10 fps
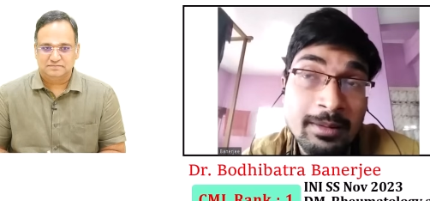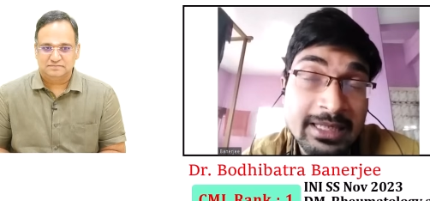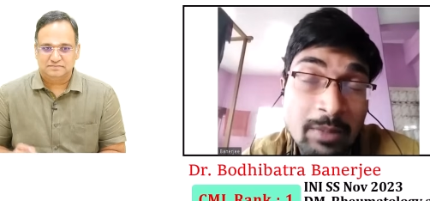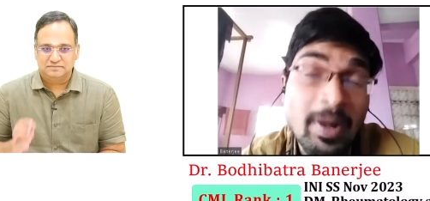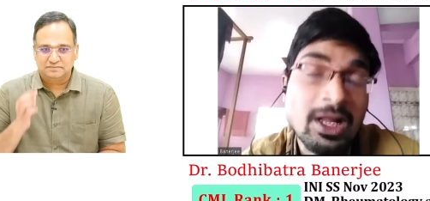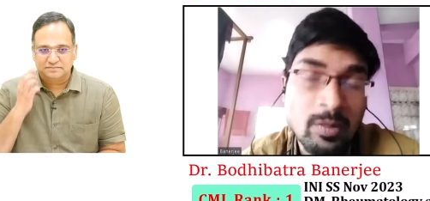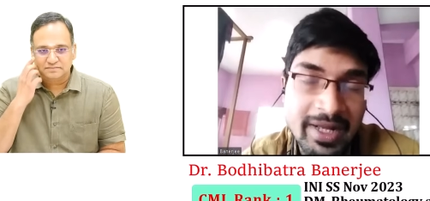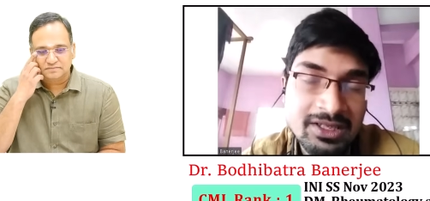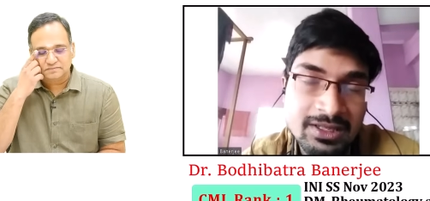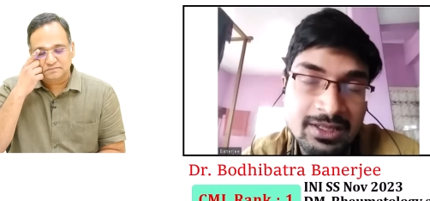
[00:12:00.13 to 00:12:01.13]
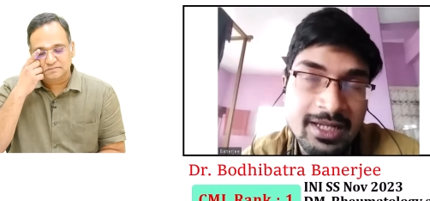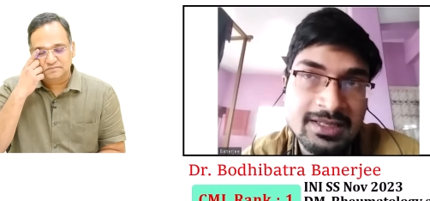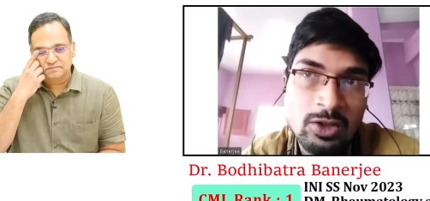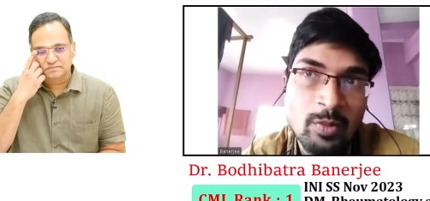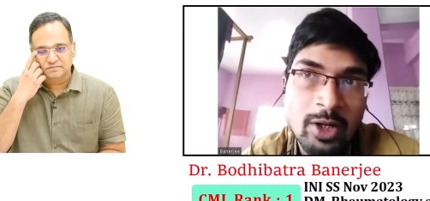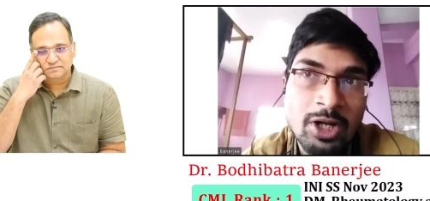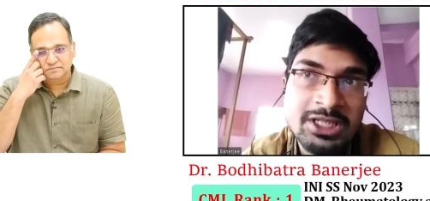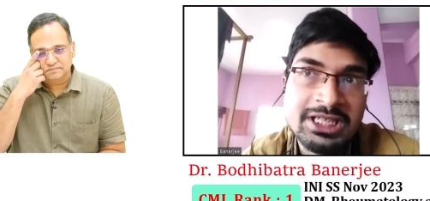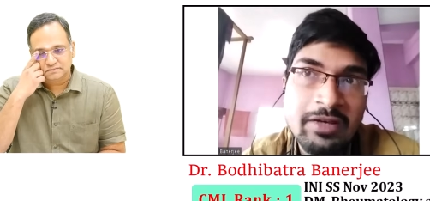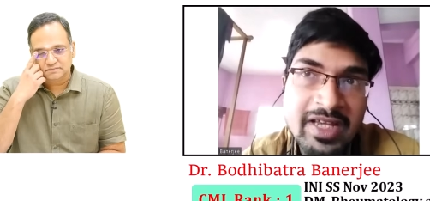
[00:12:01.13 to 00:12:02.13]
Speaker 1: department. There is a
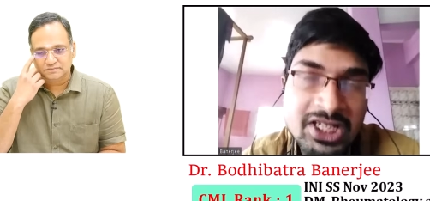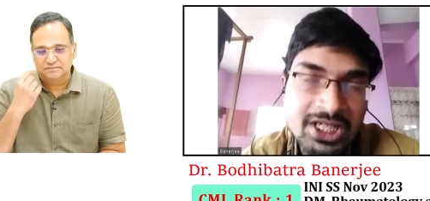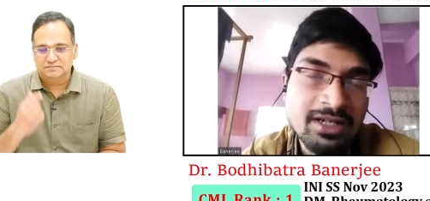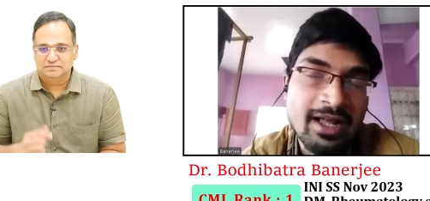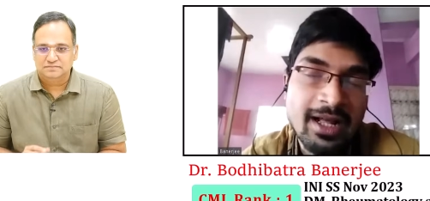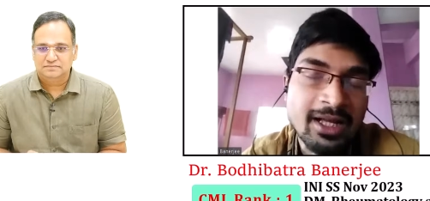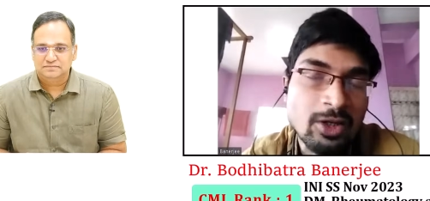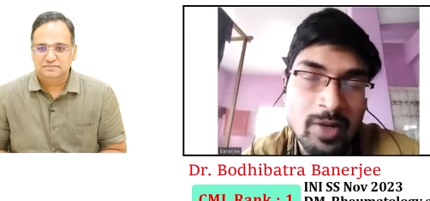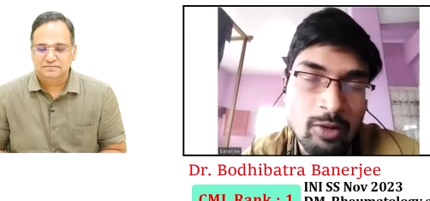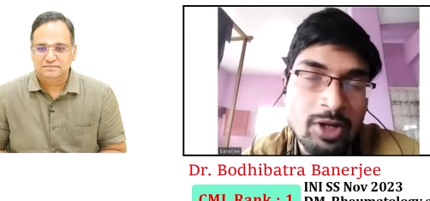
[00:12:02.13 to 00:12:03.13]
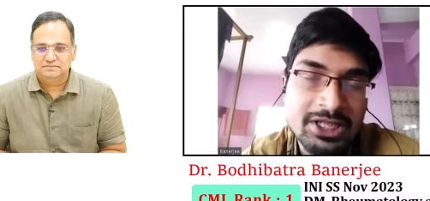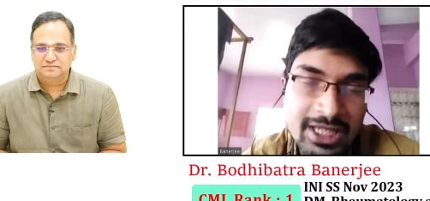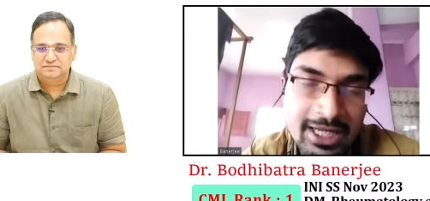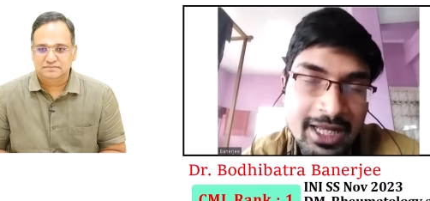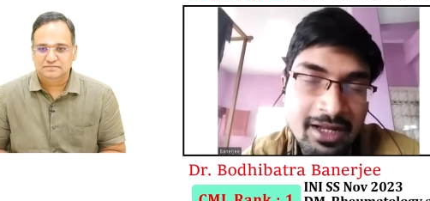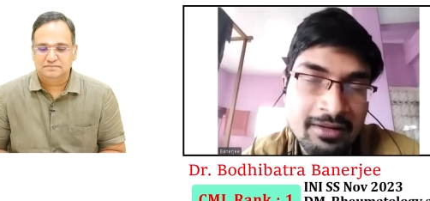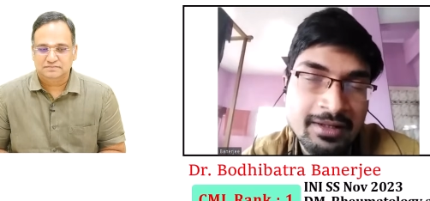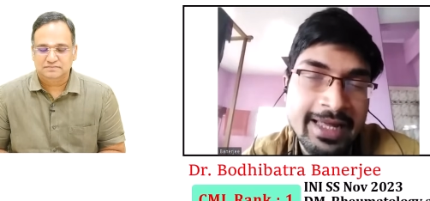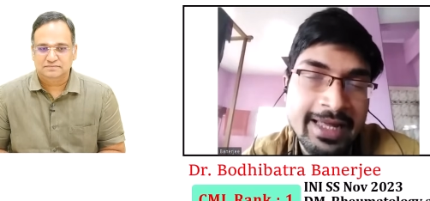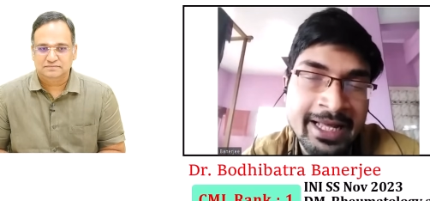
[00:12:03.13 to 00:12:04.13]
rheumatology division and a rheumatology clinic
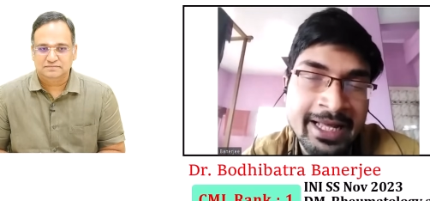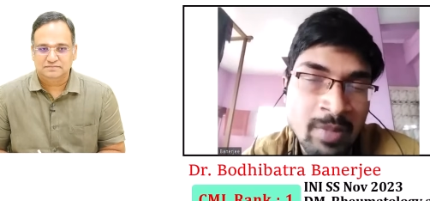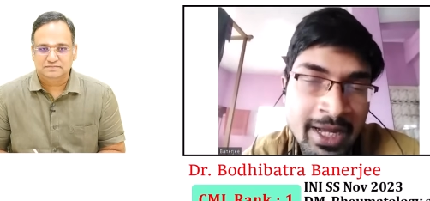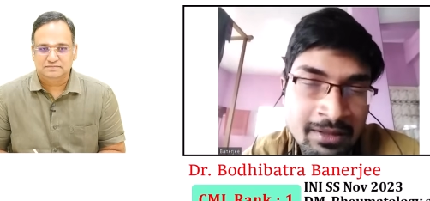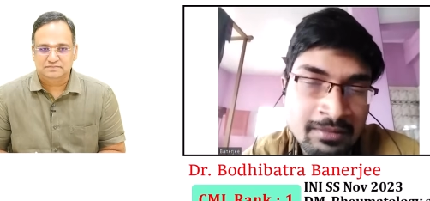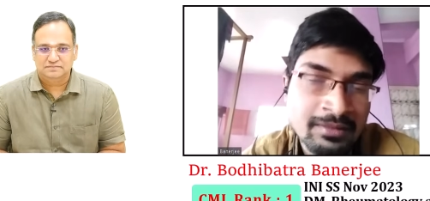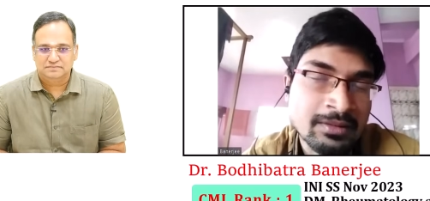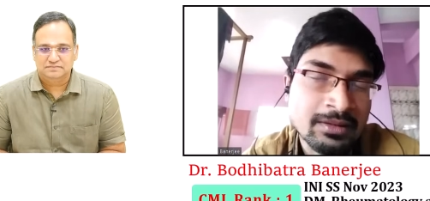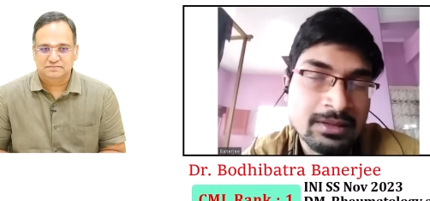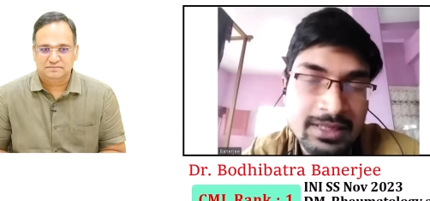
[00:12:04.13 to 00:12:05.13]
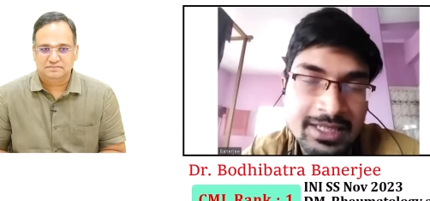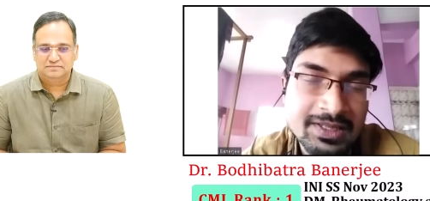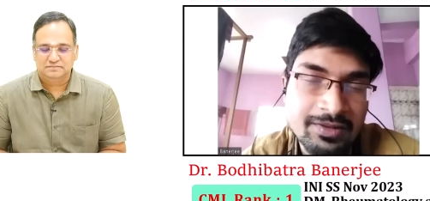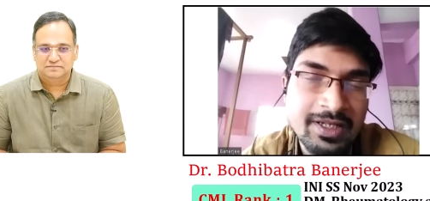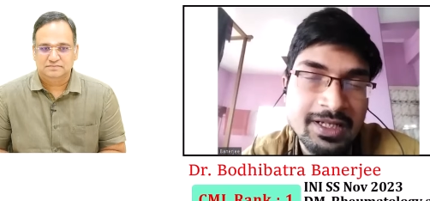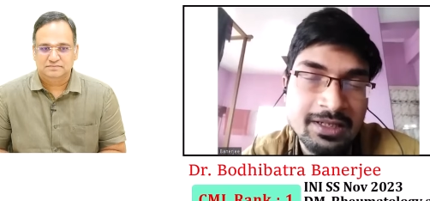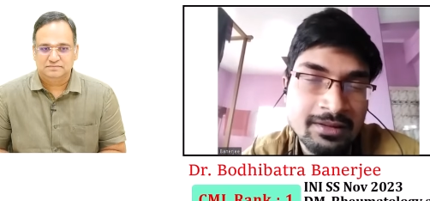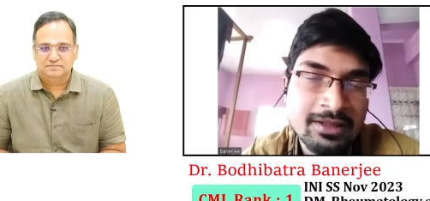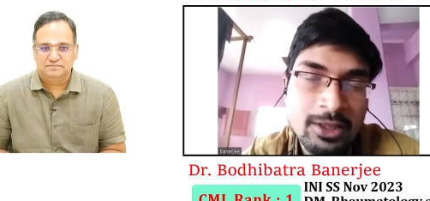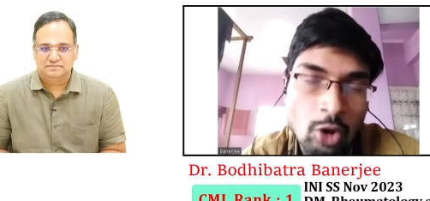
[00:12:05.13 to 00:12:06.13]
headed by these three
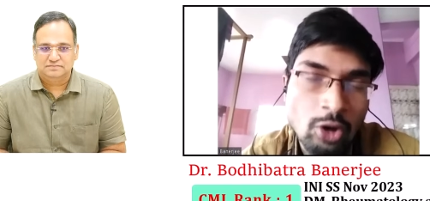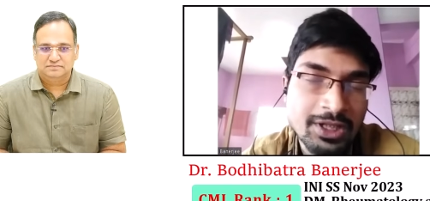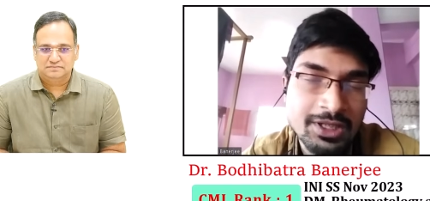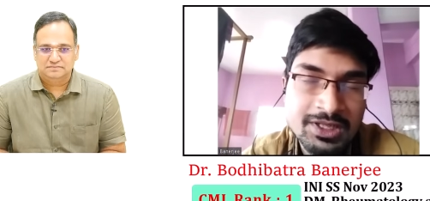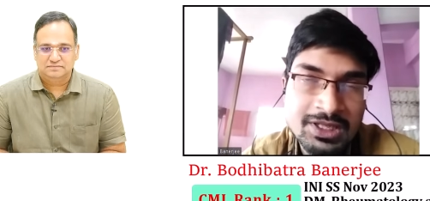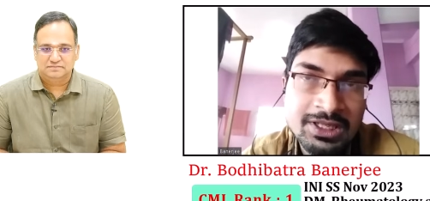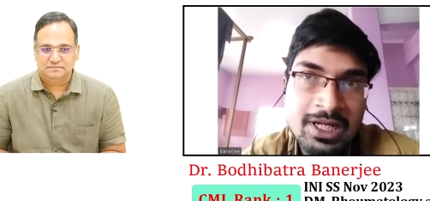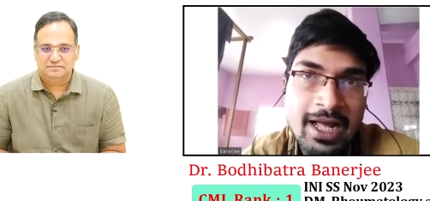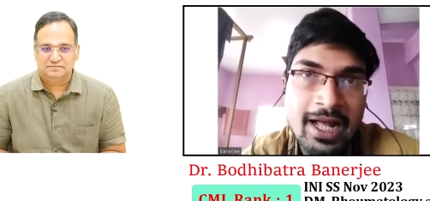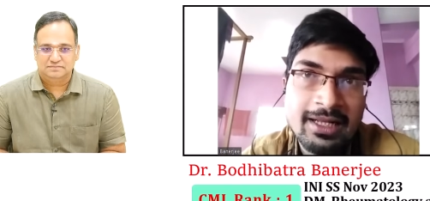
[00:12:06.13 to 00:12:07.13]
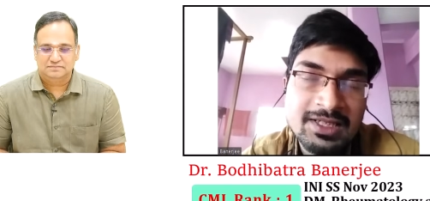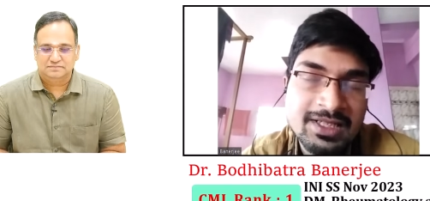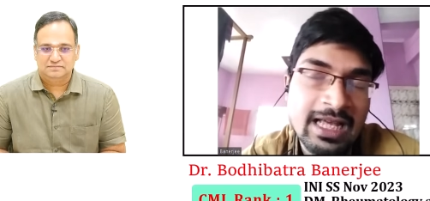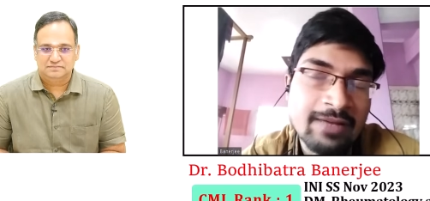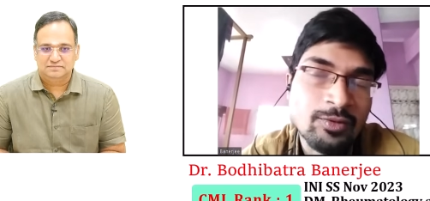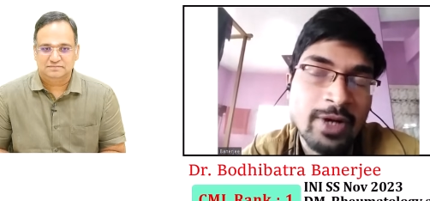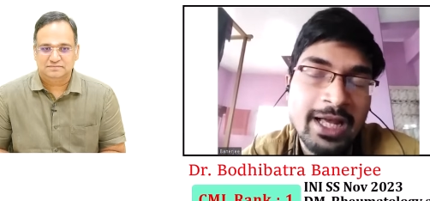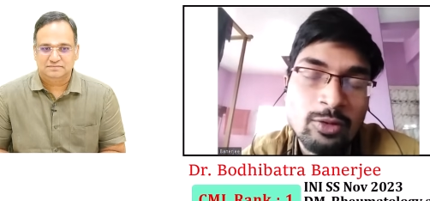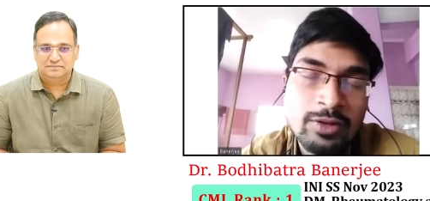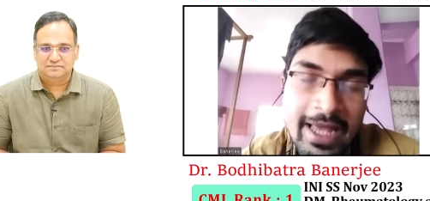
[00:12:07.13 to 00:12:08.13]
doctors. And lastly, I would
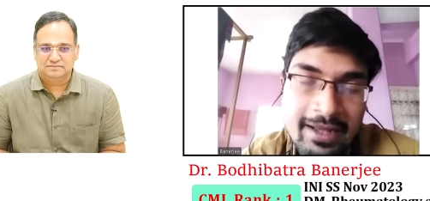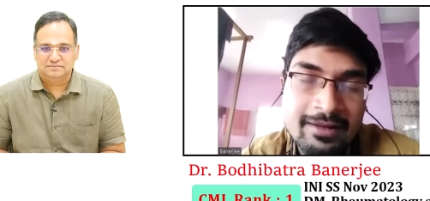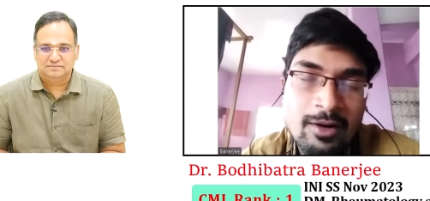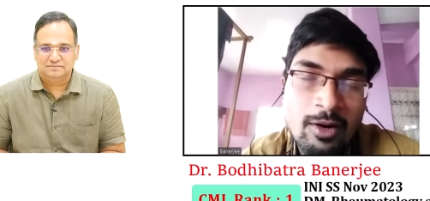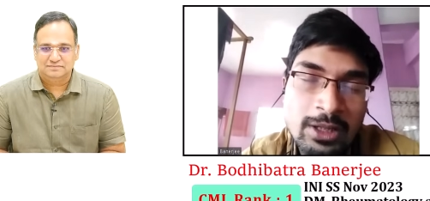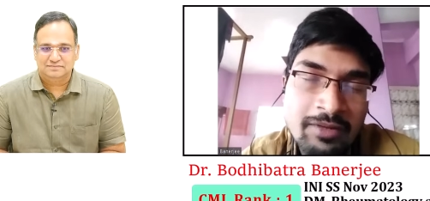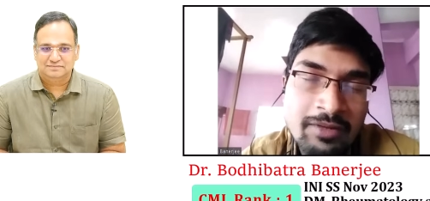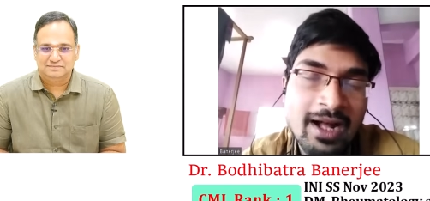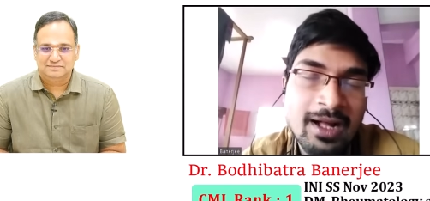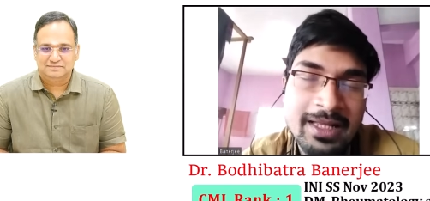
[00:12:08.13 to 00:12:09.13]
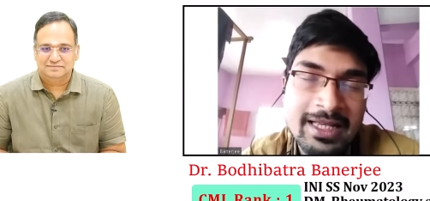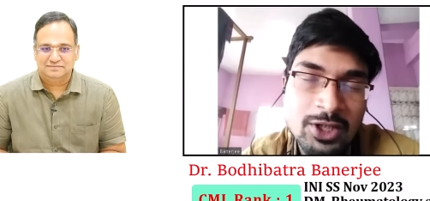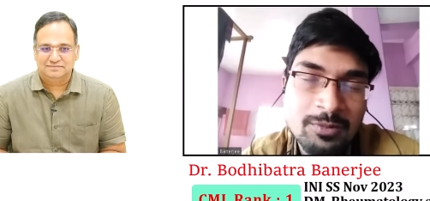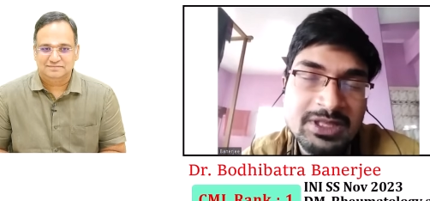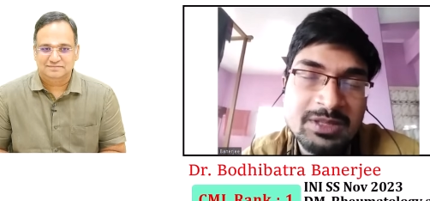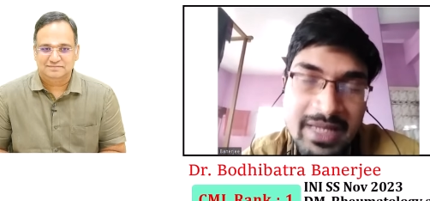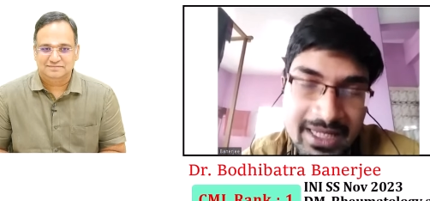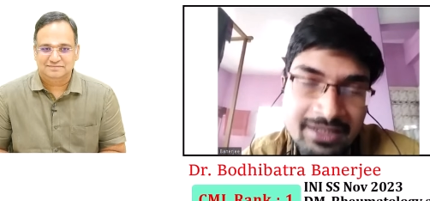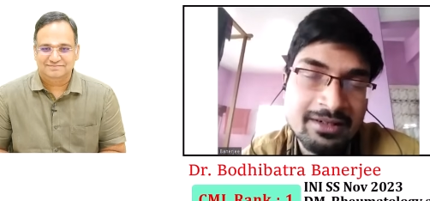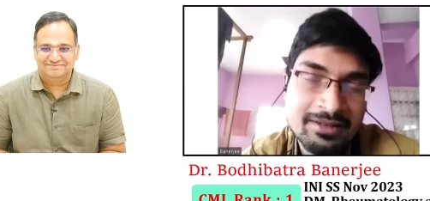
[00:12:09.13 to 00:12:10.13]
like to thank all the faculties of SPEED